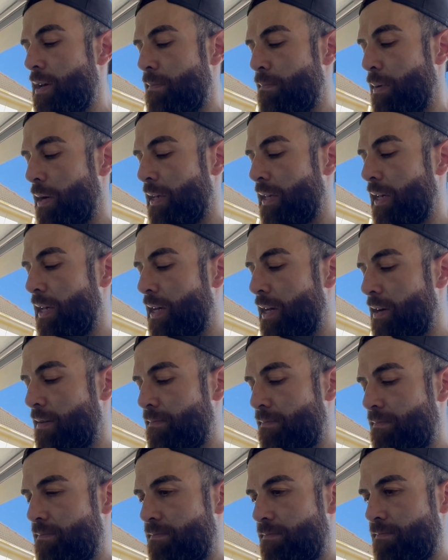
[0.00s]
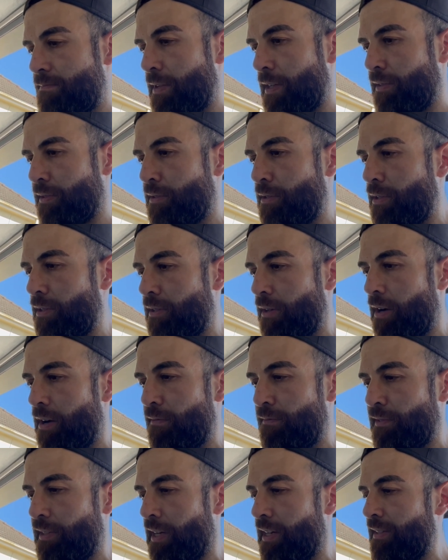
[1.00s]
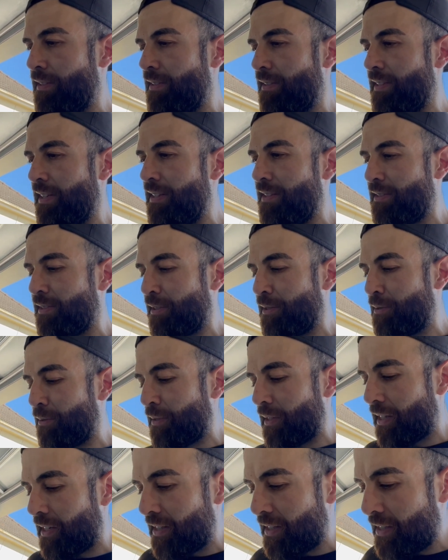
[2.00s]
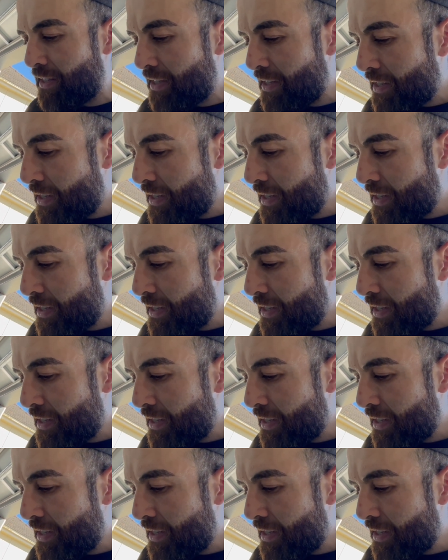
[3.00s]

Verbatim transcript: But yeah, that's good. I've done the intercooler.